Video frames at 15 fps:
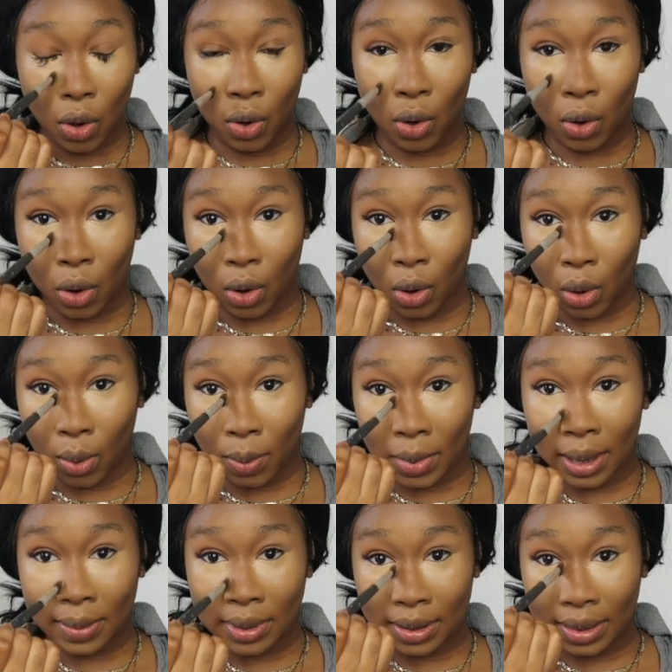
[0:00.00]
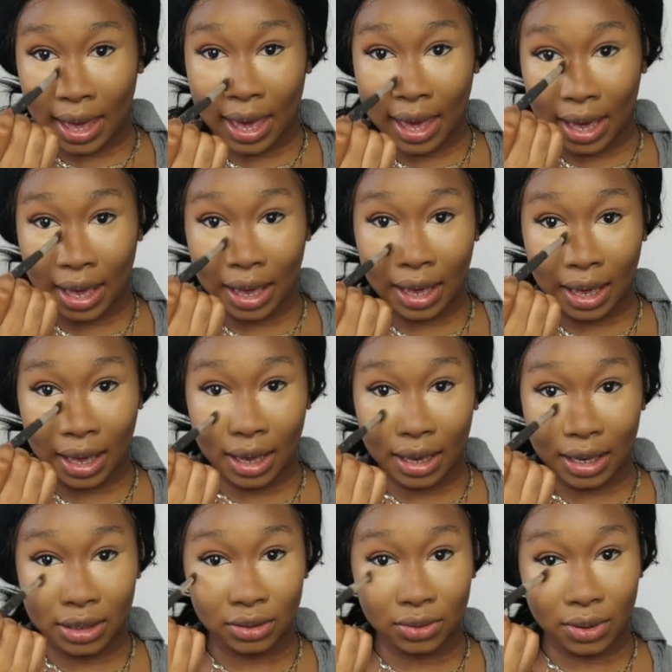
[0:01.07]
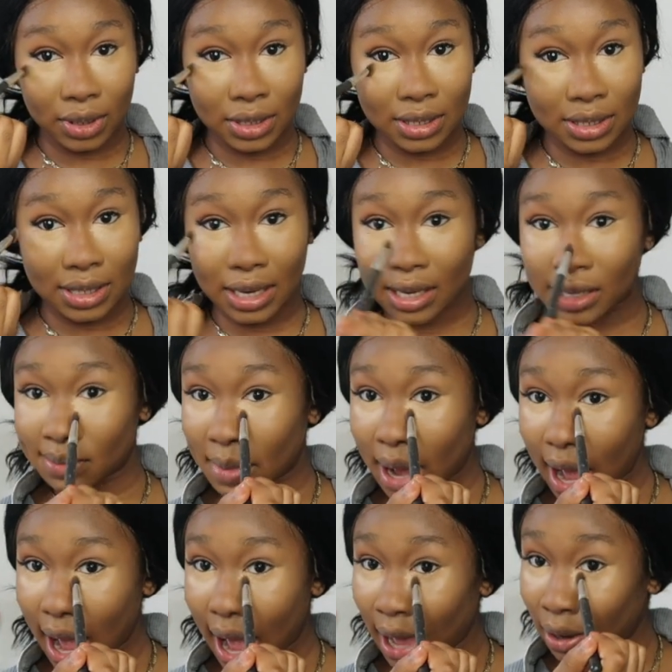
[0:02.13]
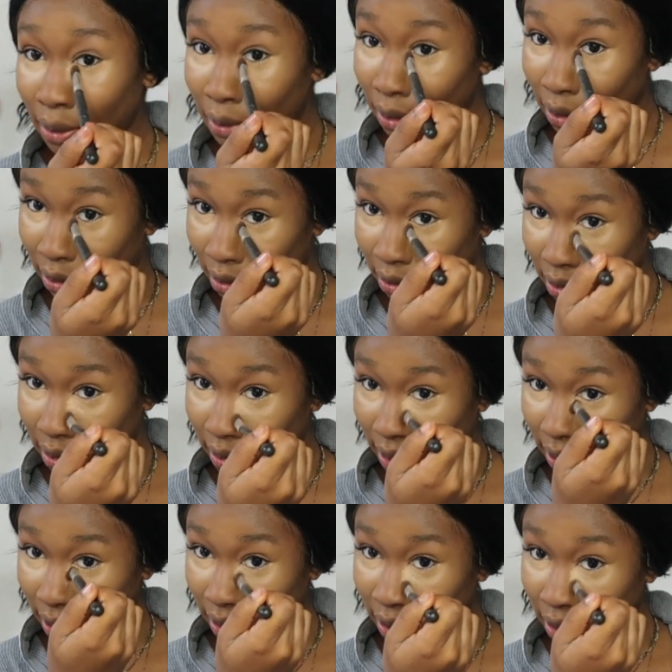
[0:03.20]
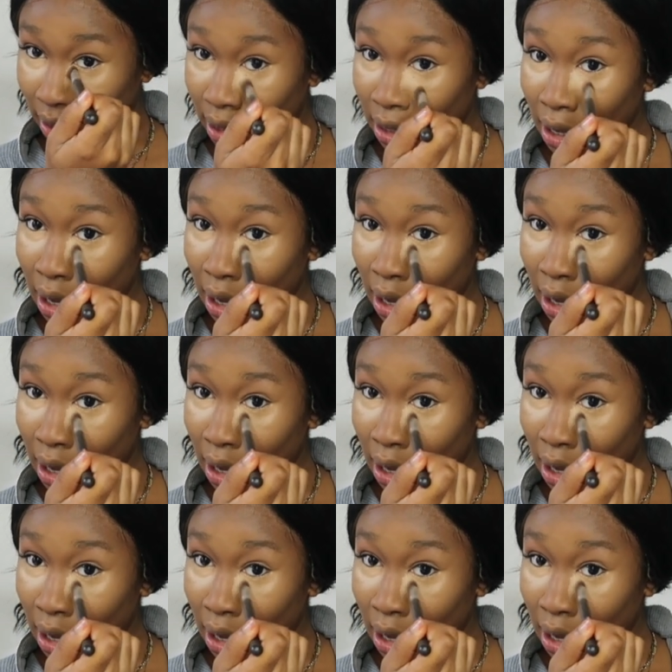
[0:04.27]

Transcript: or maybe their hair is not as thick as much. I don't know, okay?